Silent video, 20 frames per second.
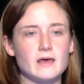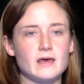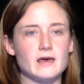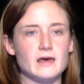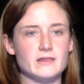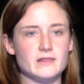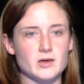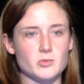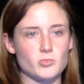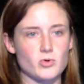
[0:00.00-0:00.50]

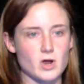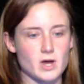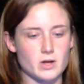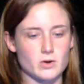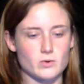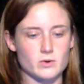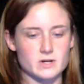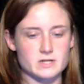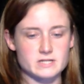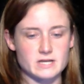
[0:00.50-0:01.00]
and then
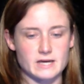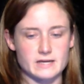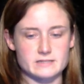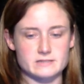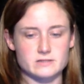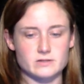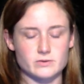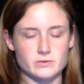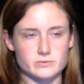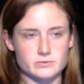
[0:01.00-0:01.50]
prioritize
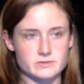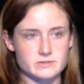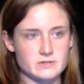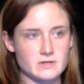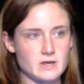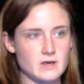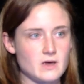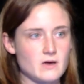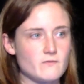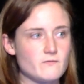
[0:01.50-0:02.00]
those
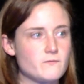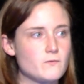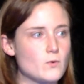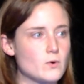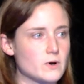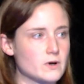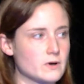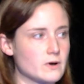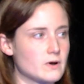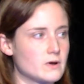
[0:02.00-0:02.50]

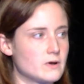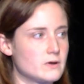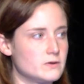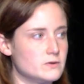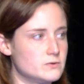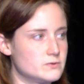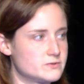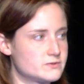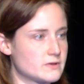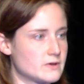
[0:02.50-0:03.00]
for
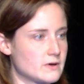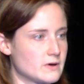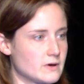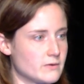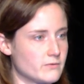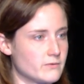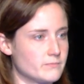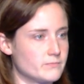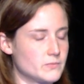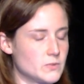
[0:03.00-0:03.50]
use
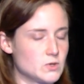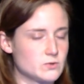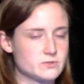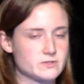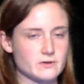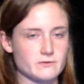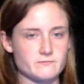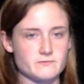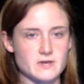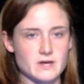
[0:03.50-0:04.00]

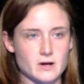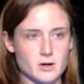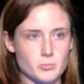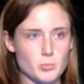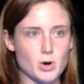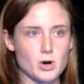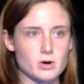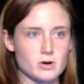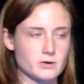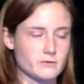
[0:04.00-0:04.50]
of their
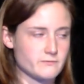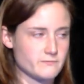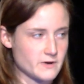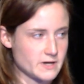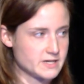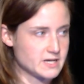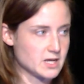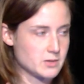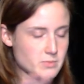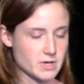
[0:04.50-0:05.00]
PERG
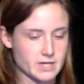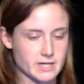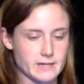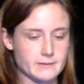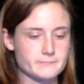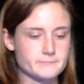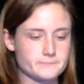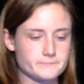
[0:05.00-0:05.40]
funding money.